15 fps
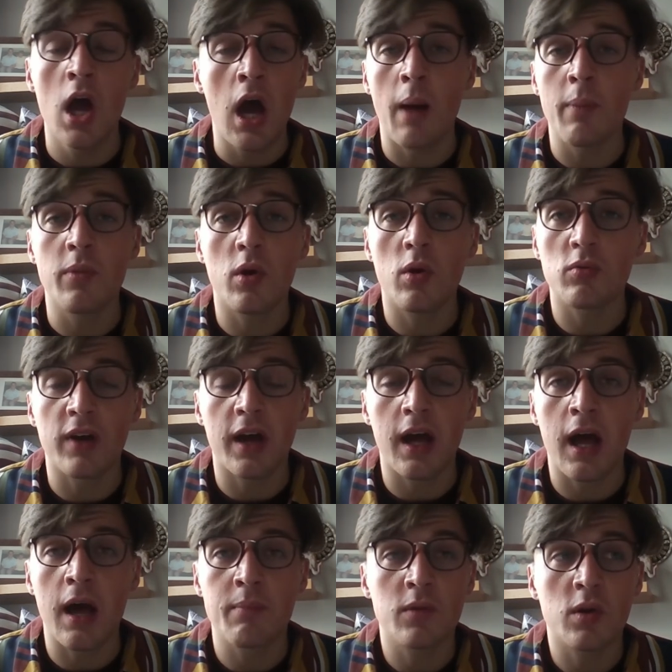I'm not
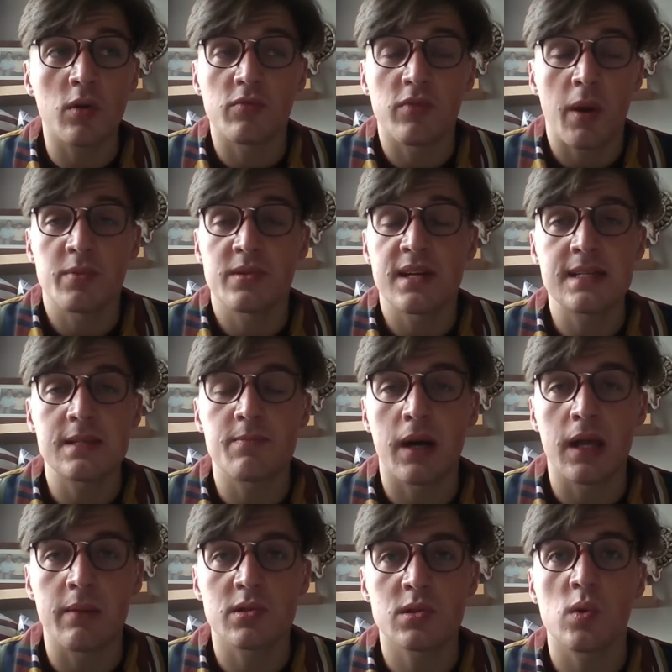I'm not represented by
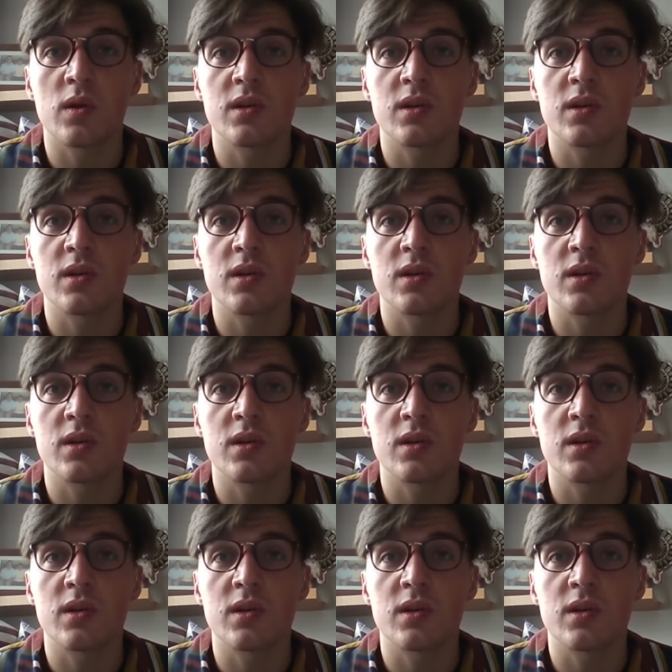them at all,